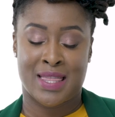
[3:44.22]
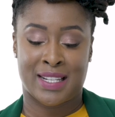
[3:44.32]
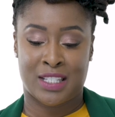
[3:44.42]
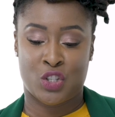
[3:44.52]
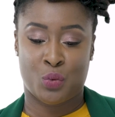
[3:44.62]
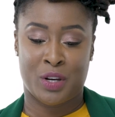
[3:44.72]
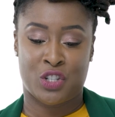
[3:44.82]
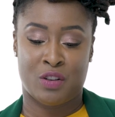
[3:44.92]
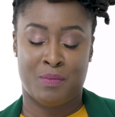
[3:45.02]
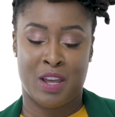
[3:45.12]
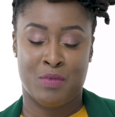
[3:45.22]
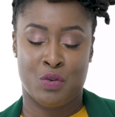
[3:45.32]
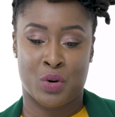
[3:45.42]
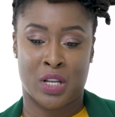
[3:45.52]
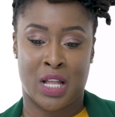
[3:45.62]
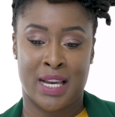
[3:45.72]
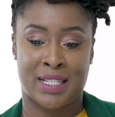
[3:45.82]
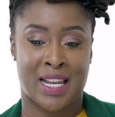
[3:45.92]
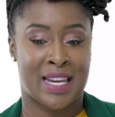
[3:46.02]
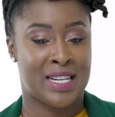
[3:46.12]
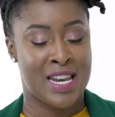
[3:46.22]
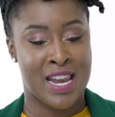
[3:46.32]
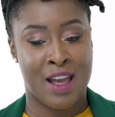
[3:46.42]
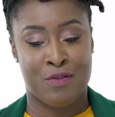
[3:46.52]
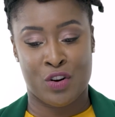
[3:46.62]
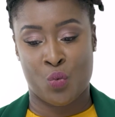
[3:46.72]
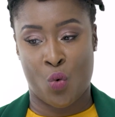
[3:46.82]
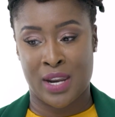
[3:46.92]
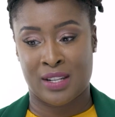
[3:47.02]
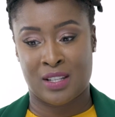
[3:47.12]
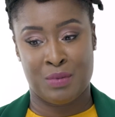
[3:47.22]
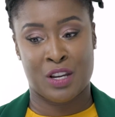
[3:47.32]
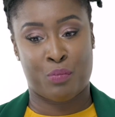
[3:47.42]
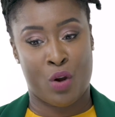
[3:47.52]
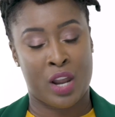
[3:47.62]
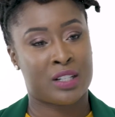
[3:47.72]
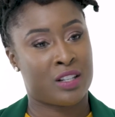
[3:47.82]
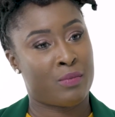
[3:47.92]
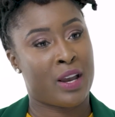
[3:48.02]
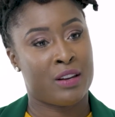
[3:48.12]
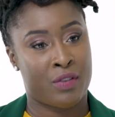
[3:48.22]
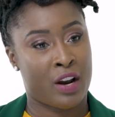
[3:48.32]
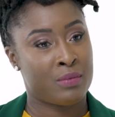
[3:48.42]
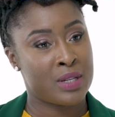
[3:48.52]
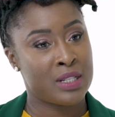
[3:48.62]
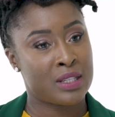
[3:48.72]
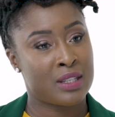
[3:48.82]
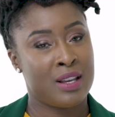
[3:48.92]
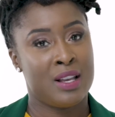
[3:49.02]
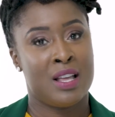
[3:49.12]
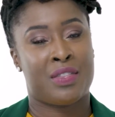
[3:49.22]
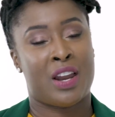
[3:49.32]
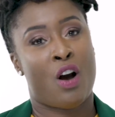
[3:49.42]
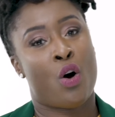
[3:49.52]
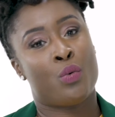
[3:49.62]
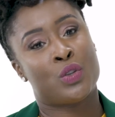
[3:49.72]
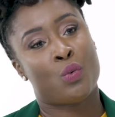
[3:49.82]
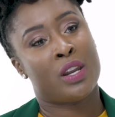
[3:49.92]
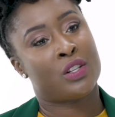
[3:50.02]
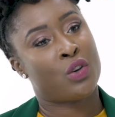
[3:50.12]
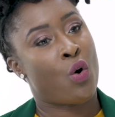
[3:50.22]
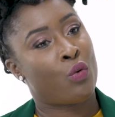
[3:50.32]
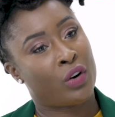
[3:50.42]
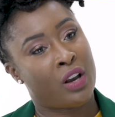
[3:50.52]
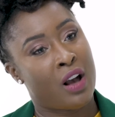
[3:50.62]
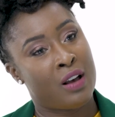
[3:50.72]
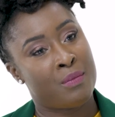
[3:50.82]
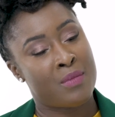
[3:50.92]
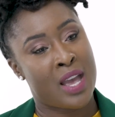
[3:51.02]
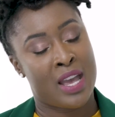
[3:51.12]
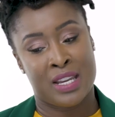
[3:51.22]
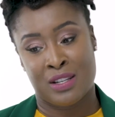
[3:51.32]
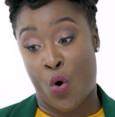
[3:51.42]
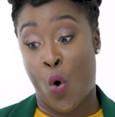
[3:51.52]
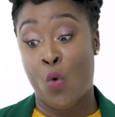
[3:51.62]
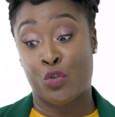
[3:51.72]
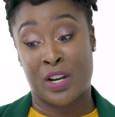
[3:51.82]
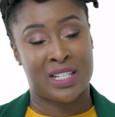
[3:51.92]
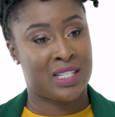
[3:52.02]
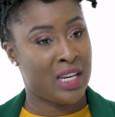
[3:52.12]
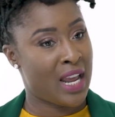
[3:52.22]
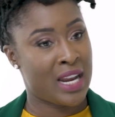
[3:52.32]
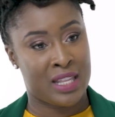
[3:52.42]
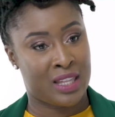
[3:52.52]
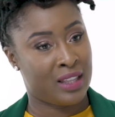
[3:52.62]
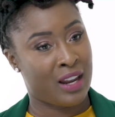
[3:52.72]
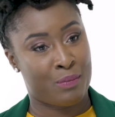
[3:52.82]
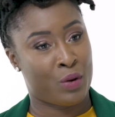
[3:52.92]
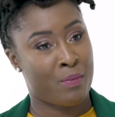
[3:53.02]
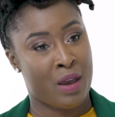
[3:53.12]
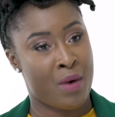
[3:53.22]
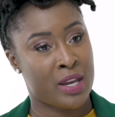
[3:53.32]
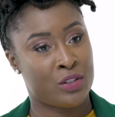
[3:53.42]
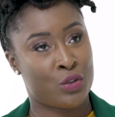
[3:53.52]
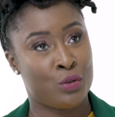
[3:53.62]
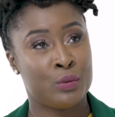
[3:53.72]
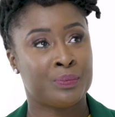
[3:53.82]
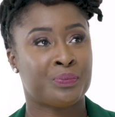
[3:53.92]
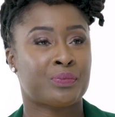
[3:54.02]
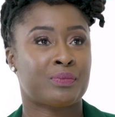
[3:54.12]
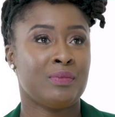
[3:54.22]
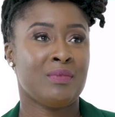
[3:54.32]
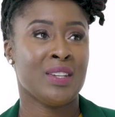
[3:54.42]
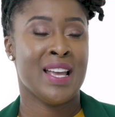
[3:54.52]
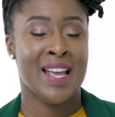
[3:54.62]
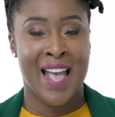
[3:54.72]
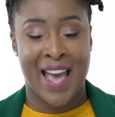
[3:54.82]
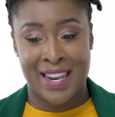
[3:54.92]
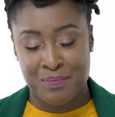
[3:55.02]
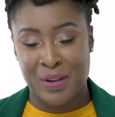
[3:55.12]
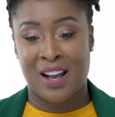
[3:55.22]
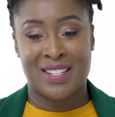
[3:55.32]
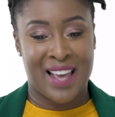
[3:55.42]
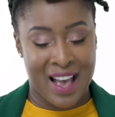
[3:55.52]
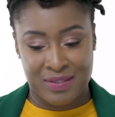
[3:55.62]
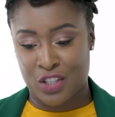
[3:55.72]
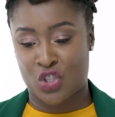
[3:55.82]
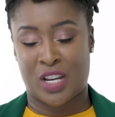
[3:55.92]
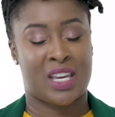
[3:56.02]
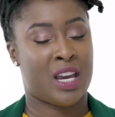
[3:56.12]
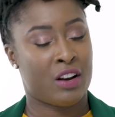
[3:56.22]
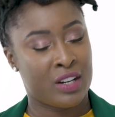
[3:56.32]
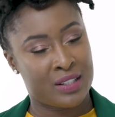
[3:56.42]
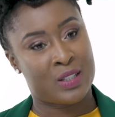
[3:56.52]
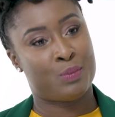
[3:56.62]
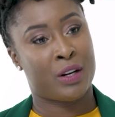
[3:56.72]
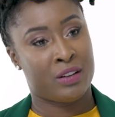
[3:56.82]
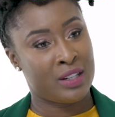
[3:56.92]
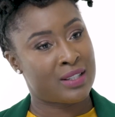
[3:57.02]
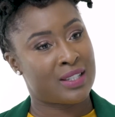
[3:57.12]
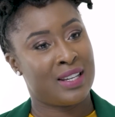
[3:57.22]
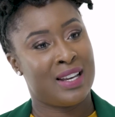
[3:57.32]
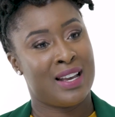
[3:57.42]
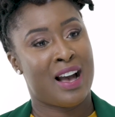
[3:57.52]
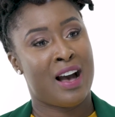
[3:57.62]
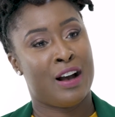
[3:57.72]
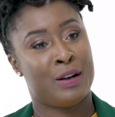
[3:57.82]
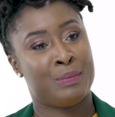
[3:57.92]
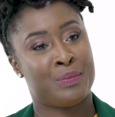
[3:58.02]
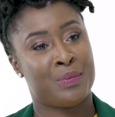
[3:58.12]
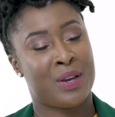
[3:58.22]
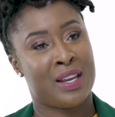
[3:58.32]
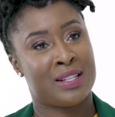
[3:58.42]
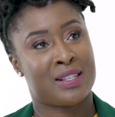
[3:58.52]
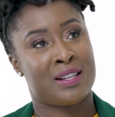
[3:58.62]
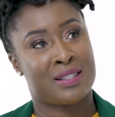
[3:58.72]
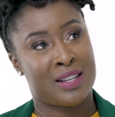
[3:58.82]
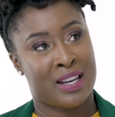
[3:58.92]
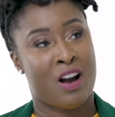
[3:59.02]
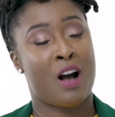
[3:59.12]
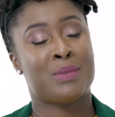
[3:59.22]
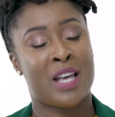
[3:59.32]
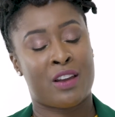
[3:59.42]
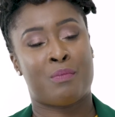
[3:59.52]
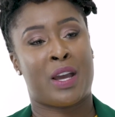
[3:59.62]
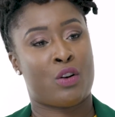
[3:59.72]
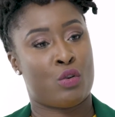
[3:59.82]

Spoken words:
that situation made me realize that I never wanted to be a product of my environment, that I always wanted to overcome and over-exceed anything that I put my mind to. And because I have such a caring spirit, it comes out in my